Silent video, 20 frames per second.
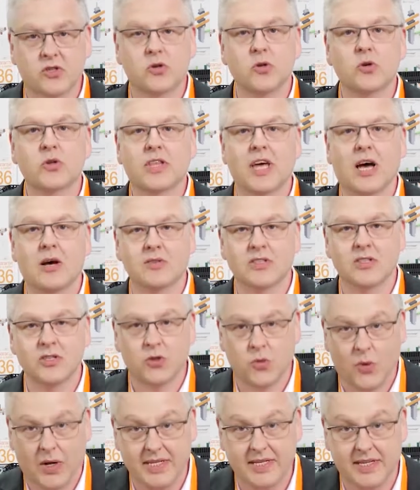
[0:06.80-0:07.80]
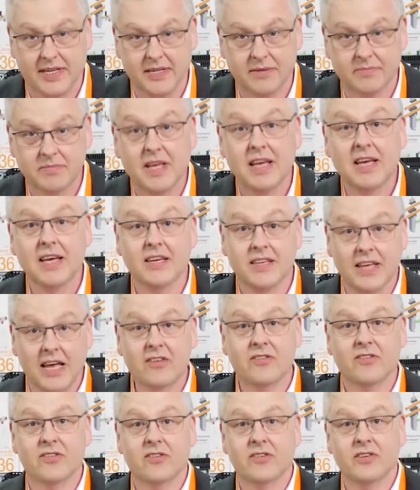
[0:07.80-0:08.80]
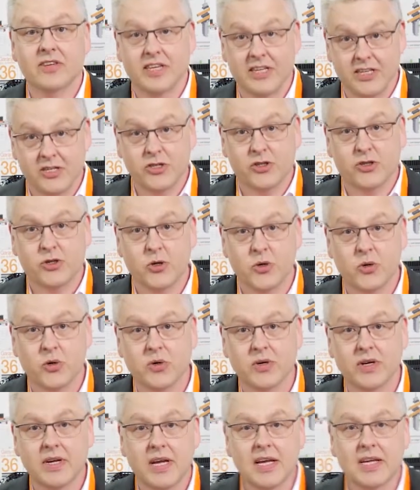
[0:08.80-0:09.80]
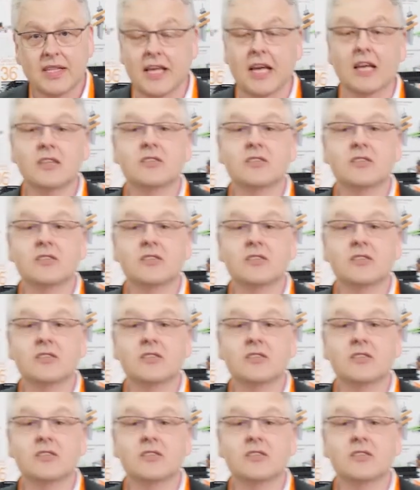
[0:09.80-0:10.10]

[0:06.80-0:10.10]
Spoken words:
2020. Yes, it is true. There